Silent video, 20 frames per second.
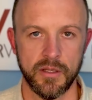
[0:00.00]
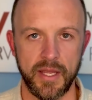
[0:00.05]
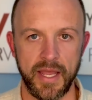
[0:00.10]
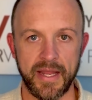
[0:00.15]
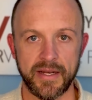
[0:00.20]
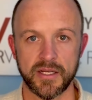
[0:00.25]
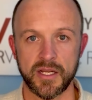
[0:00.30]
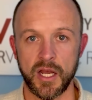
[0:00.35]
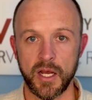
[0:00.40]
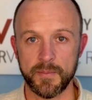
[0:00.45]

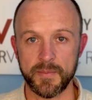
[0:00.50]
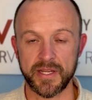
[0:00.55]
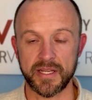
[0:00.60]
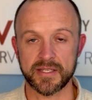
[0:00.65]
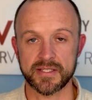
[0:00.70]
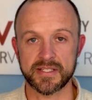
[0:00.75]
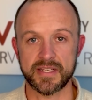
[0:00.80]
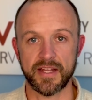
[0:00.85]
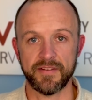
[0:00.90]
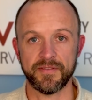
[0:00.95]
And Cumming
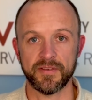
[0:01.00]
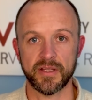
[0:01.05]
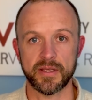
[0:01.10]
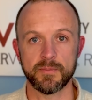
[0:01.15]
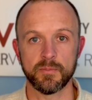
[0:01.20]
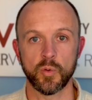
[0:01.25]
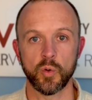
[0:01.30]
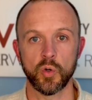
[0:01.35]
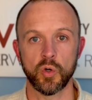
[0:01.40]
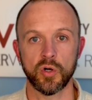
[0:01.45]
is definitely
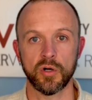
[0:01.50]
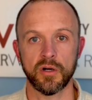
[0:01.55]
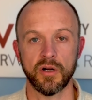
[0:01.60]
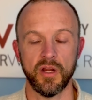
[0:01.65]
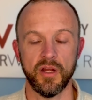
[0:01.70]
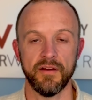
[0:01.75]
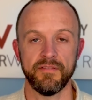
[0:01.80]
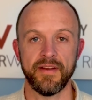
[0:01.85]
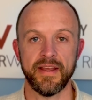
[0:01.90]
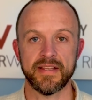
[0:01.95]
more
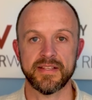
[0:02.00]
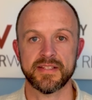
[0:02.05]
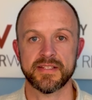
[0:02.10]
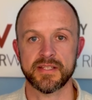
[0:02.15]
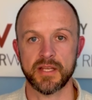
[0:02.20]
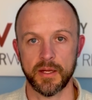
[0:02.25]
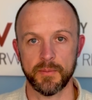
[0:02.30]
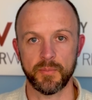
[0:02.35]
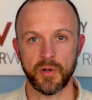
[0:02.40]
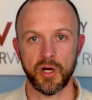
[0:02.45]
of a
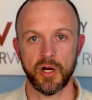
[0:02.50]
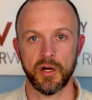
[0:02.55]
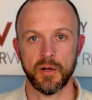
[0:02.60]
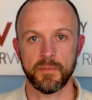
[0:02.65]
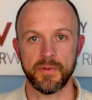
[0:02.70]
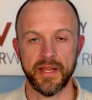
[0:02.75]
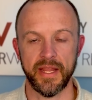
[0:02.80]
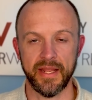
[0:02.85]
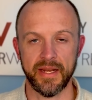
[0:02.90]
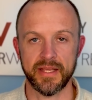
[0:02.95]

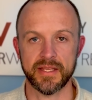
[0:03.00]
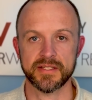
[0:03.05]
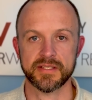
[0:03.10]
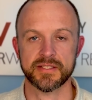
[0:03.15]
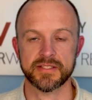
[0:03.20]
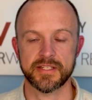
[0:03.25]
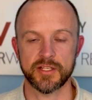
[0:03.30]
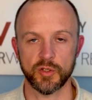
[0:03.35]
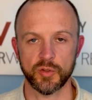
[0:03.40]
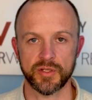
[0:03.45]
suburb. It is
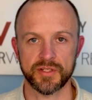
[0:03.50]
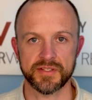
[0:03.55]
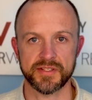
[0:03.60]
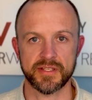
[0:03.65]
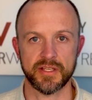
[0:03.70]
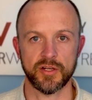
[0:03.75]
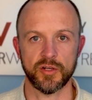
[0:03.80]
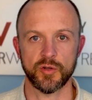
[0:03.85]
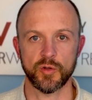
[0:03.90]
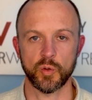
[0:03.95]
still
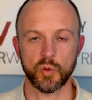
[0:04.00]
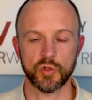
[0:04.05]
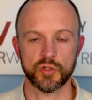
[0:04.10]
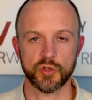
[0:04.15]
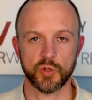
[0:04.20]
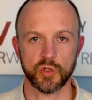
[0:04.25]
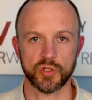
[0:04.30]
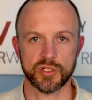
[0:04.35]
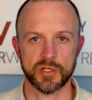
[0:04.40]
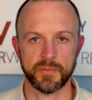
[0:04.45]
considered North
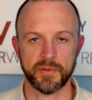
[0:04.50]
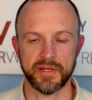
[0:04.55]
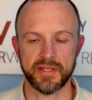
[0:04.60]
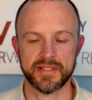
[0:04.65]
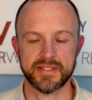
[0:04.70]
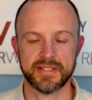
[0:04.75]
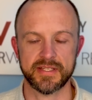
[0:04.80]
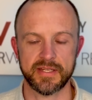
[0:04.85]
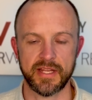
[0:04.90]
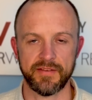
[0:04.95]
Georgia, but
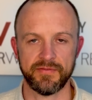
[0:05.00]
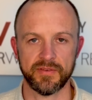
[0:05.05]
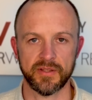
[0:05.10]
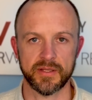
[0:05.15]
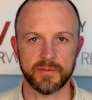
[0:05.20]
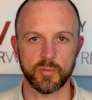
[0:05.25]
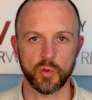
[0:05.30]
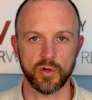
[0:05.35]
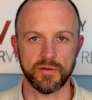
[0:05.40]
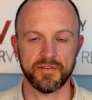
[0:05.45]
it's
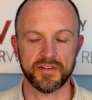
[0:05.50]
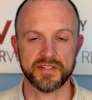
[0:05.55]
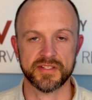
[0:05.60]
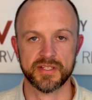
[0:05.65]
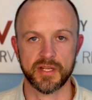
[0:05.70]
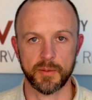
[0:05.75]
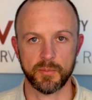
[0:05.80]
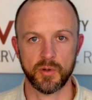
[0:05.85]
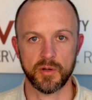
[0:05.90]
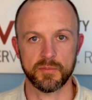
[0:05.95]
definitely more of a
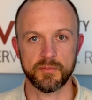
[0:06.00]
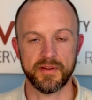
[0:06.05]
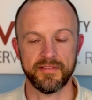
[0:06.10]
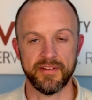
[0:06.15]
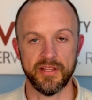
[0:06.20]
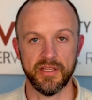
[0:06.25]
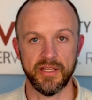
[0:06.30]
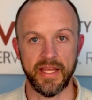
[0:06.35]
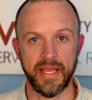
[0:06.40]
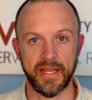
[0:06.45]
suburb of
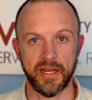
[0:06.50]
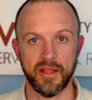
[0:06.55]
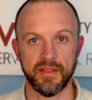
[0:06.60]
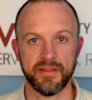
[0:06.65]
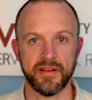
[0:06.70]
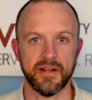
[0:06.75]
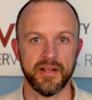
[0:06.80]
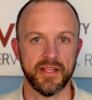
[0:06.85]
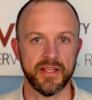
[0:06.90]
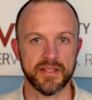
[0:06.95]
Atlanta
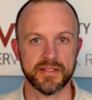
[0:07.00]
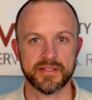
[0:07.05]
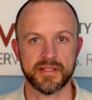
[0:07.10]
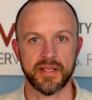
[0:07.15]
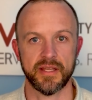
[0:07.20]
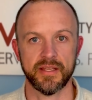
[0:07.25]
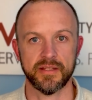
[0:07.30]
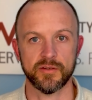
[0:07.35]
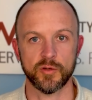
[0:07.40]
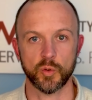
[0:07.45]
than it is
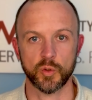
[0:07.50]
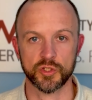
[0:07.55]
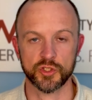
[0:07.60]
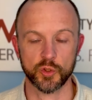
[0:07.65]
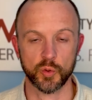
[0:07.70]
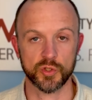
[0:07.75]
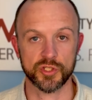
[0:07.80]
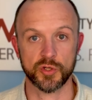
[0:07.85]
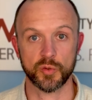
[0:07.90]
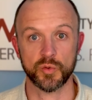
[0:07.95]
a North
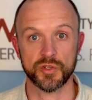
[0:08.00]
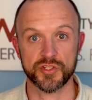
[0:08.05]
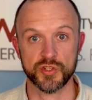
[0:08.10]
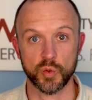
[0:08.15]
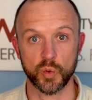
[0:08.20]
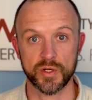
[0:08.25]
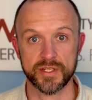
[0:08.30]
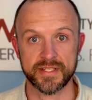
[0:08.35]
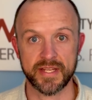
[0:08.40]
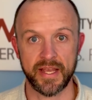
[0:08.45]
Georgia
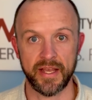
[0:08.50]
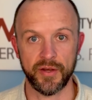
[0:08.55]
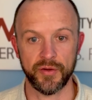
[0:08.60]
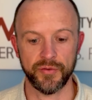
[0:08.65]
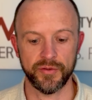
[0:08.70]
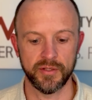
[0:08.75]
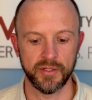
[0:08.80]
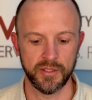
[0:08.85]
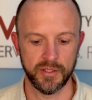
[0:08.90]
resort town.